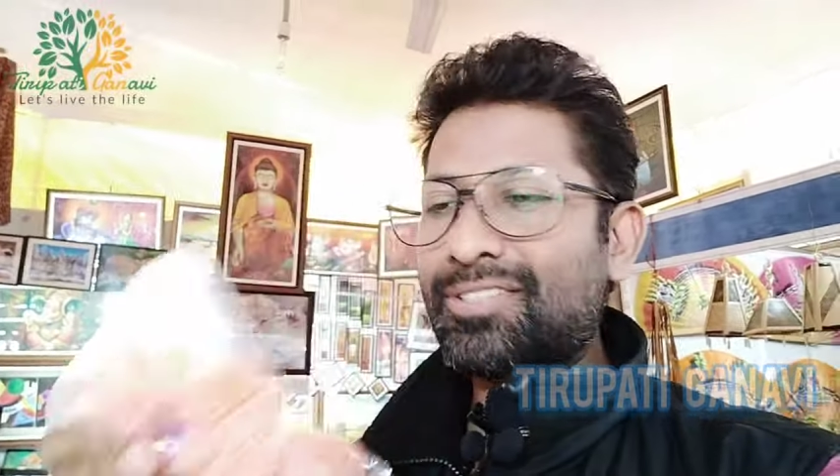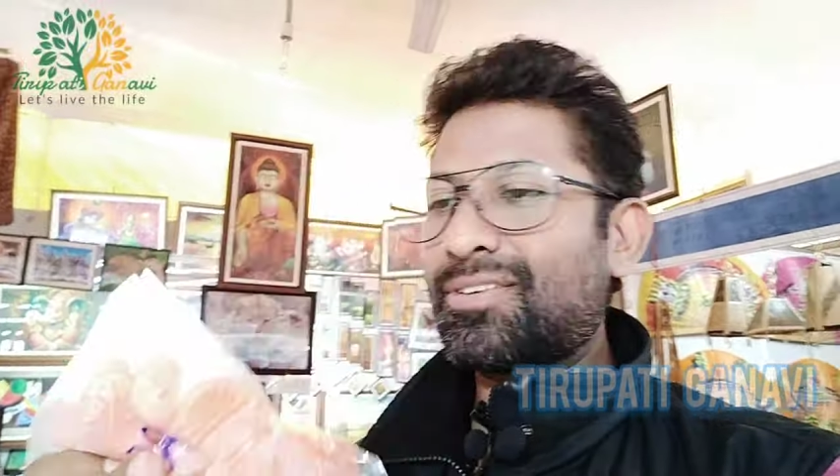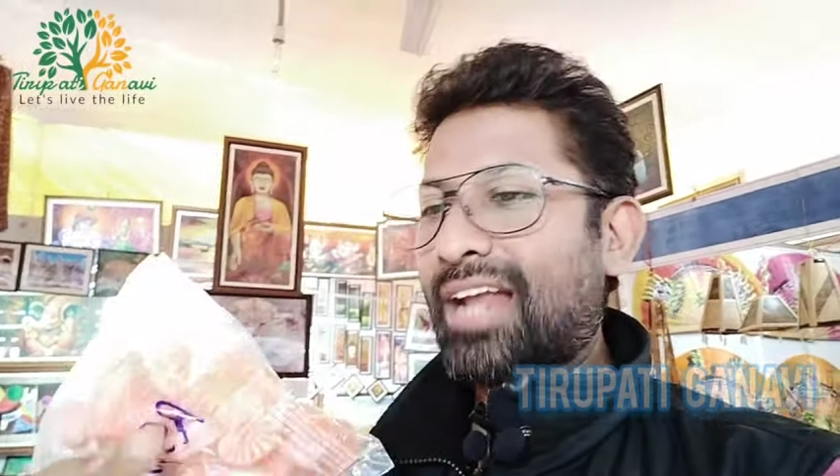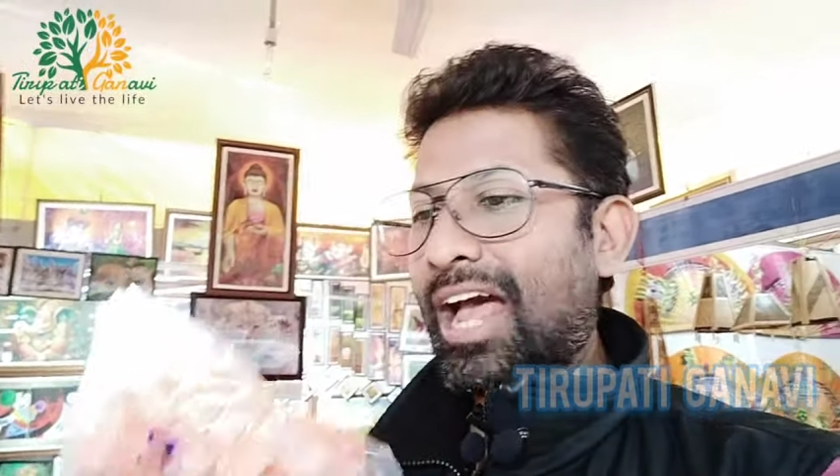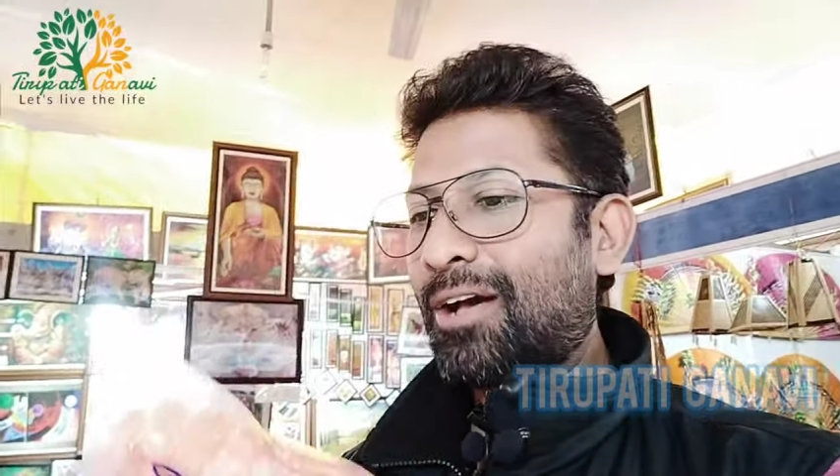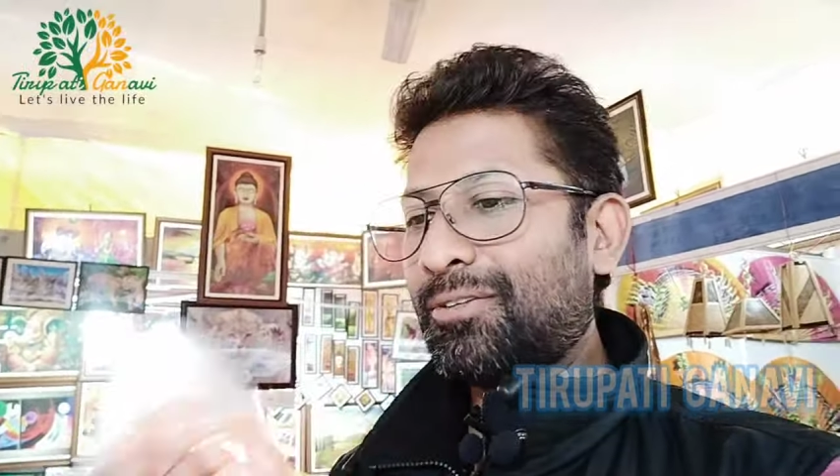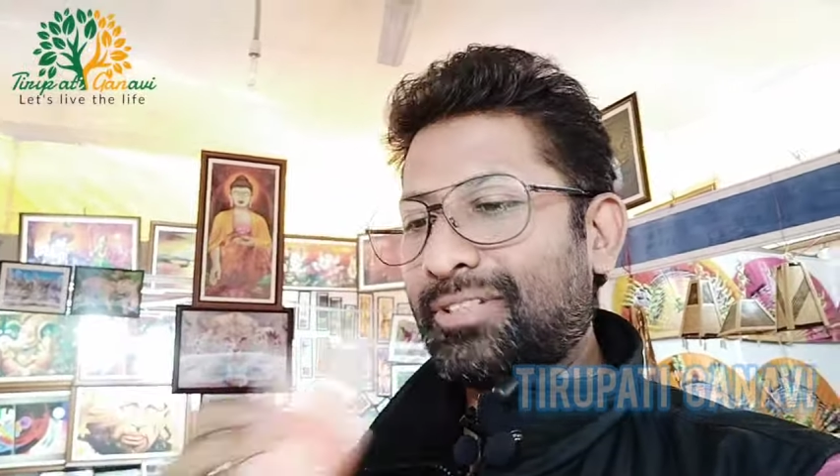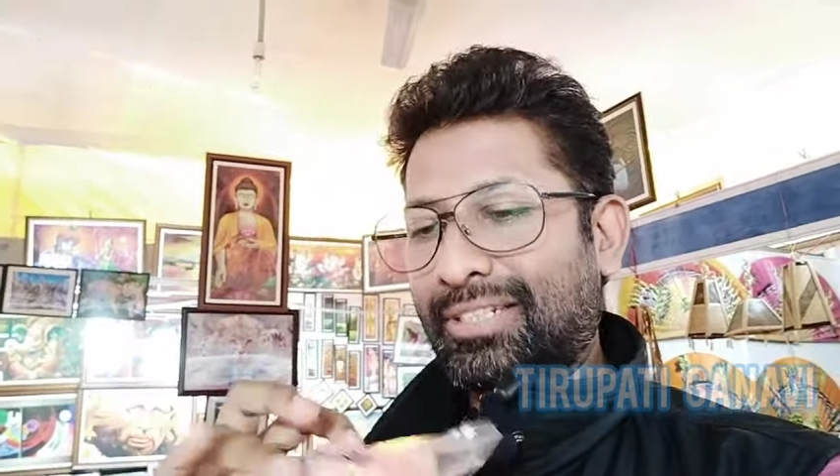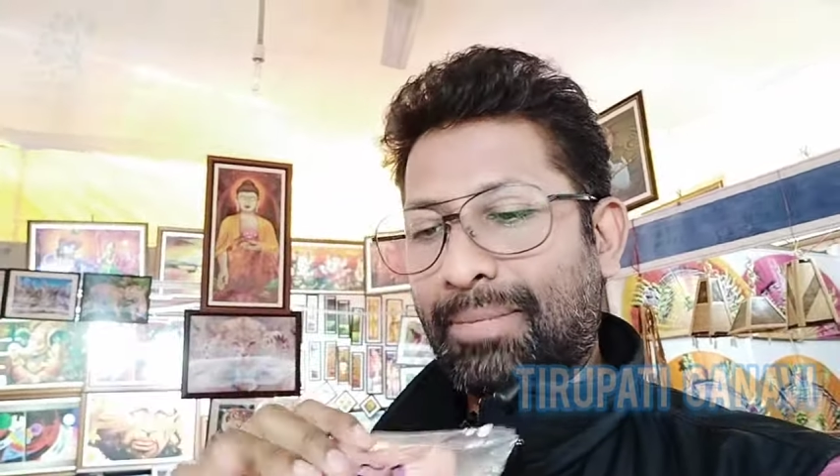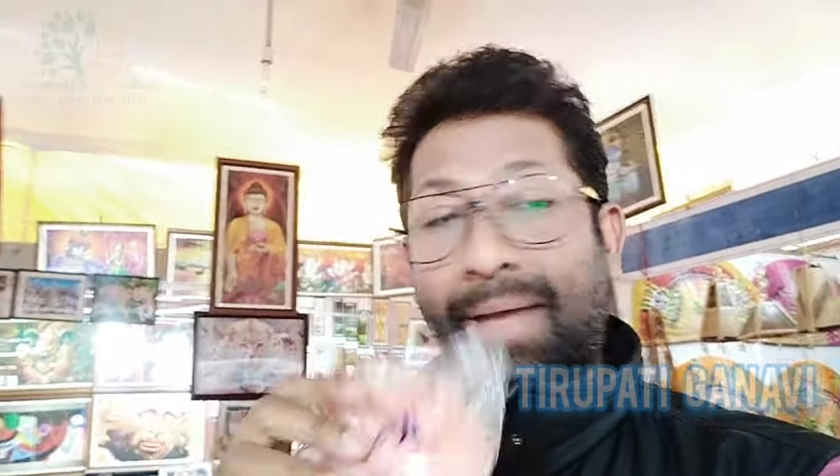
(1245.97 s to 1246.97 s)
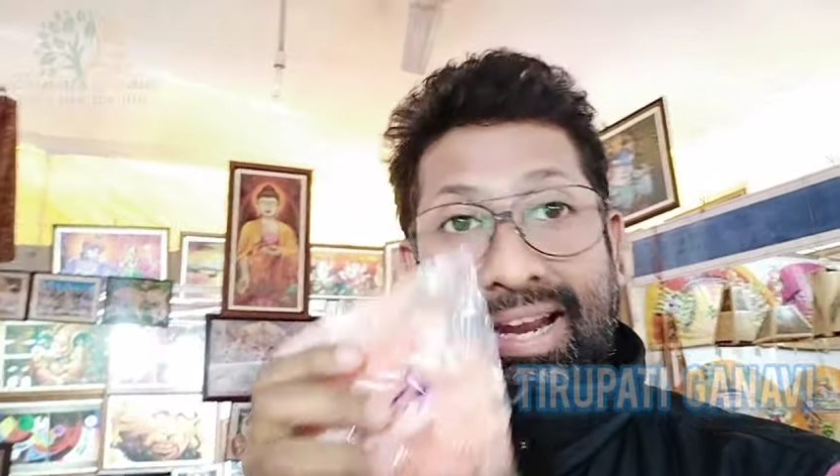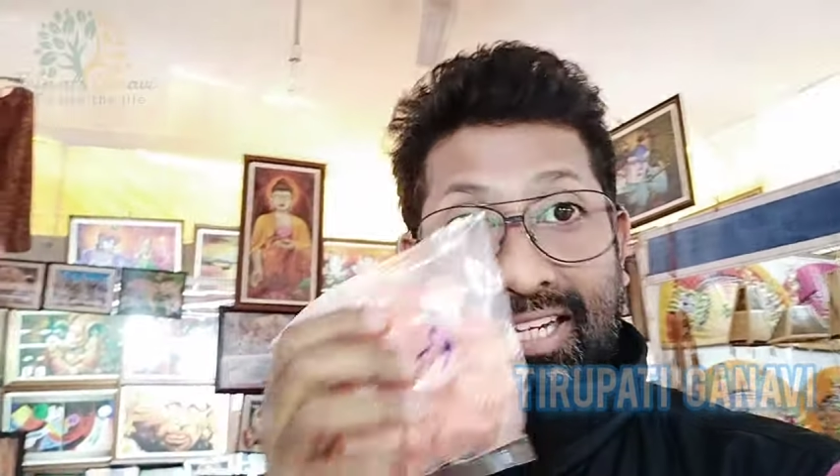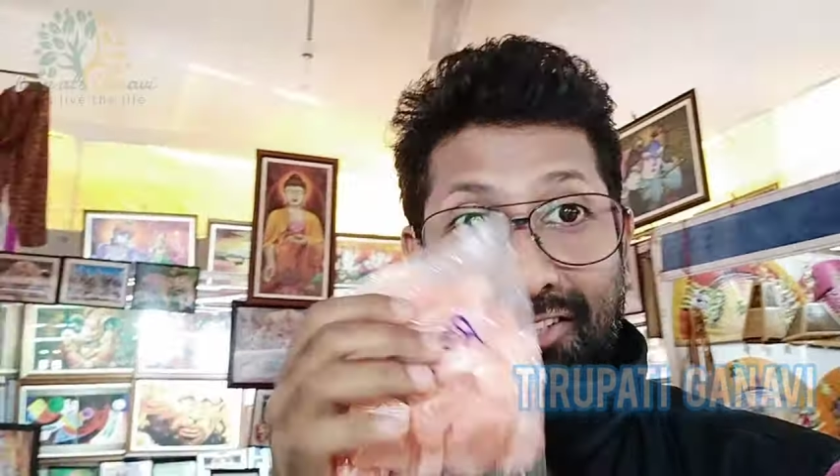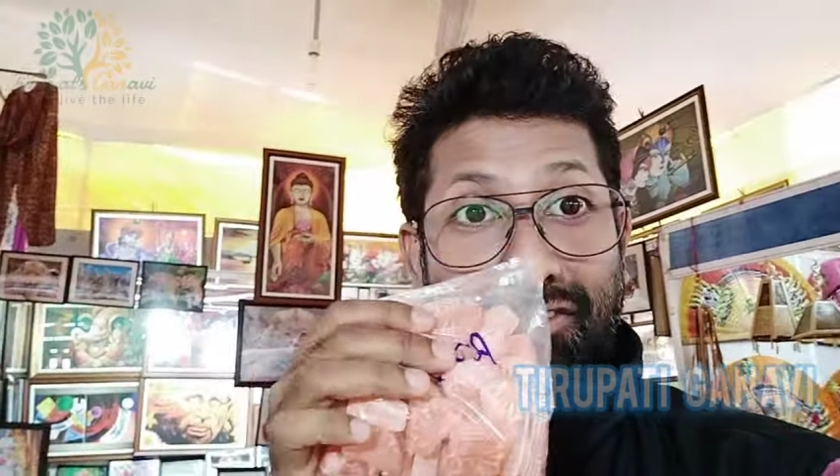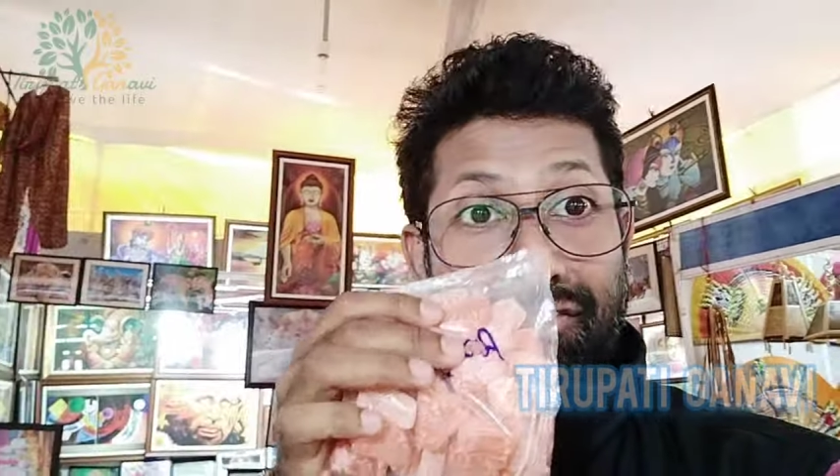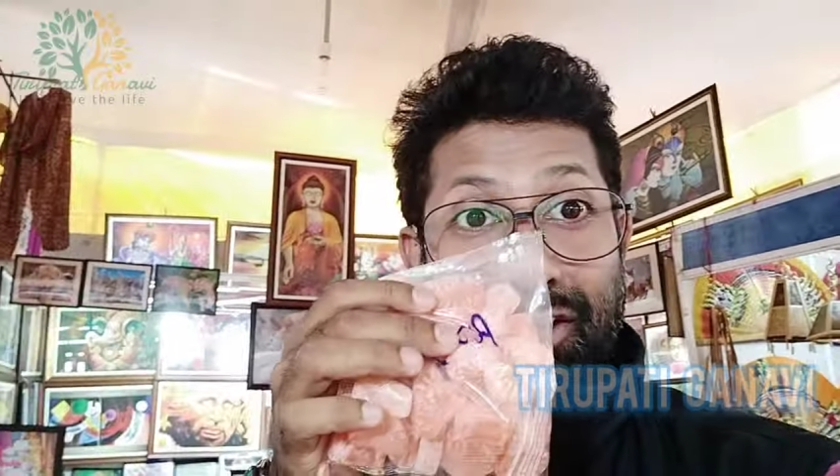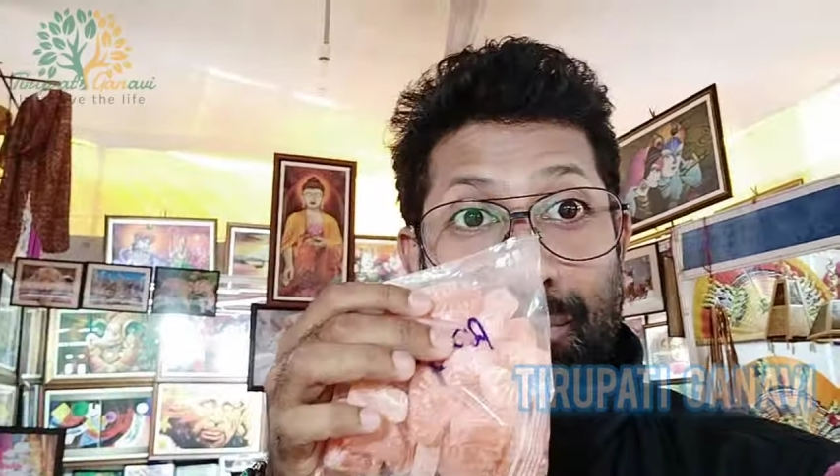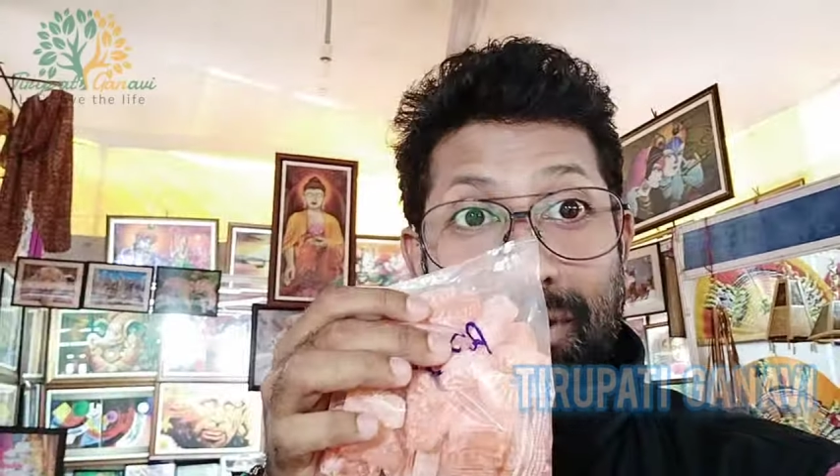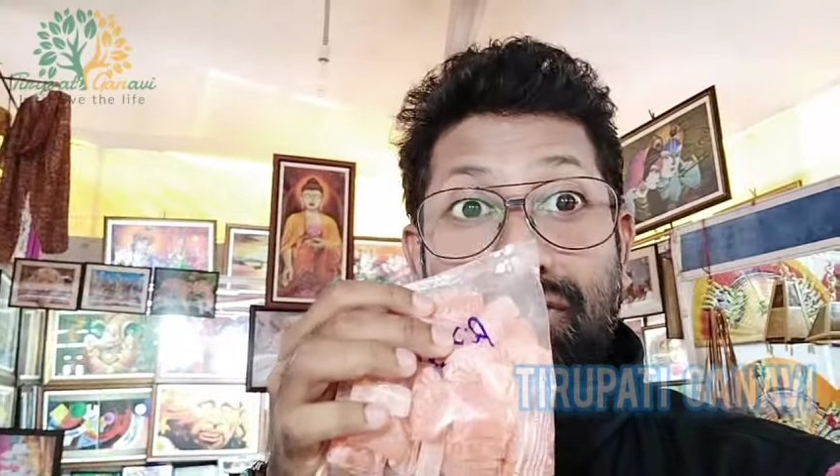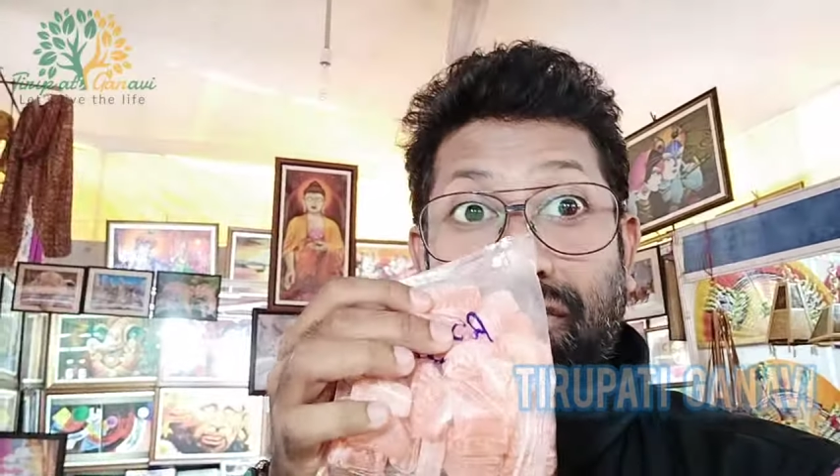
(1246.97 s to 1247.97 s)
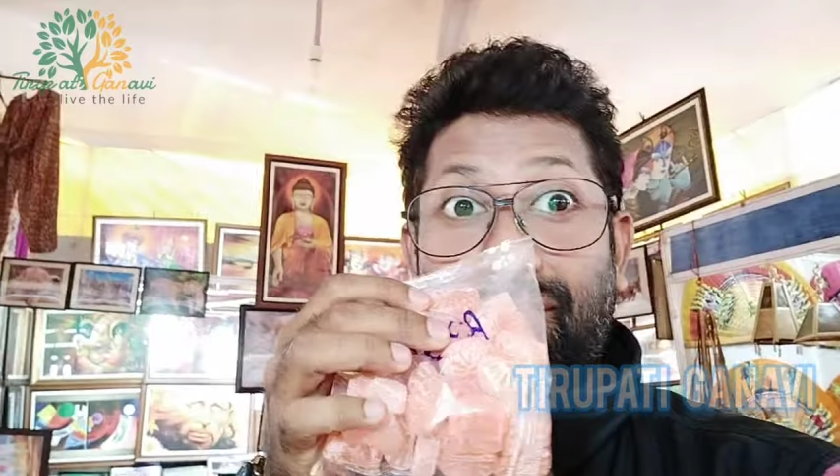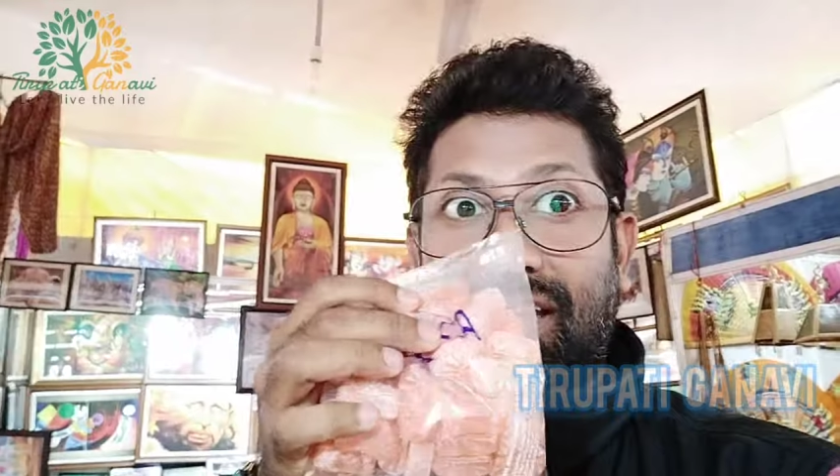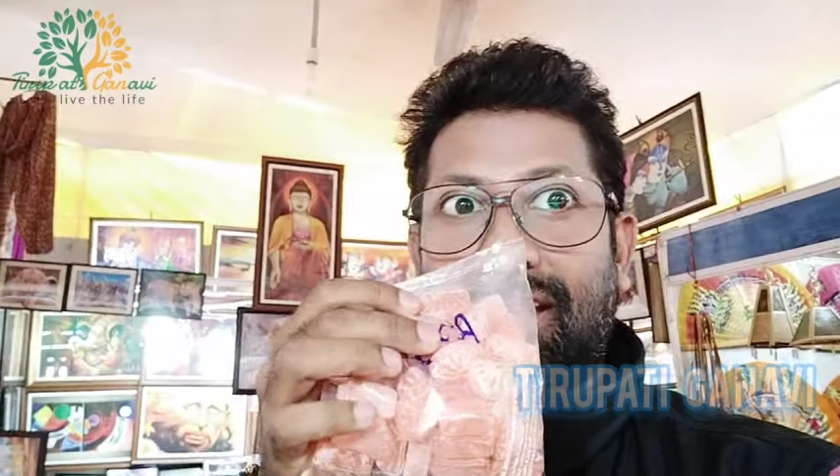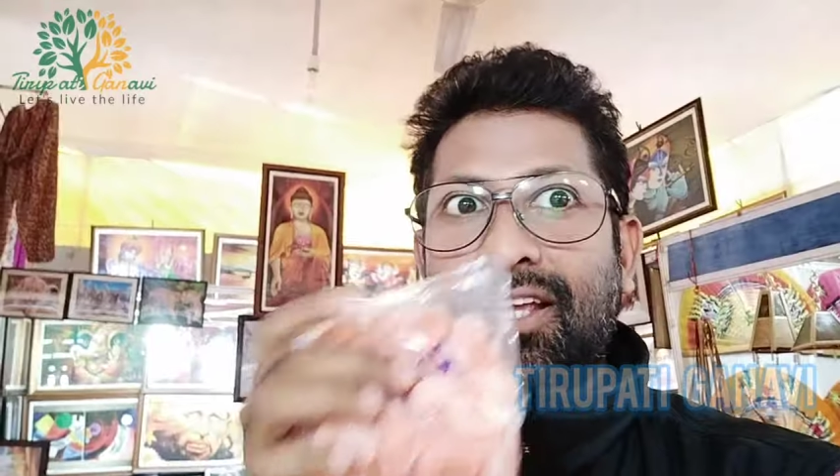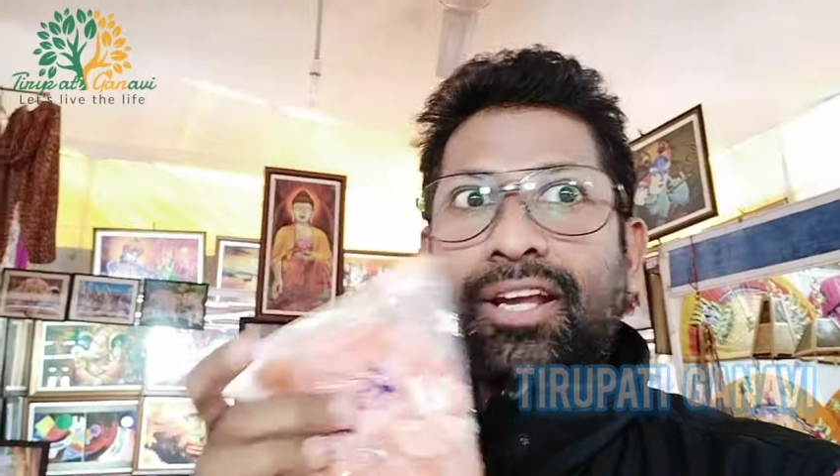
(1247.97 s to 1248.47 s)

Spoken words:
So now the packet is 50 rupees 50.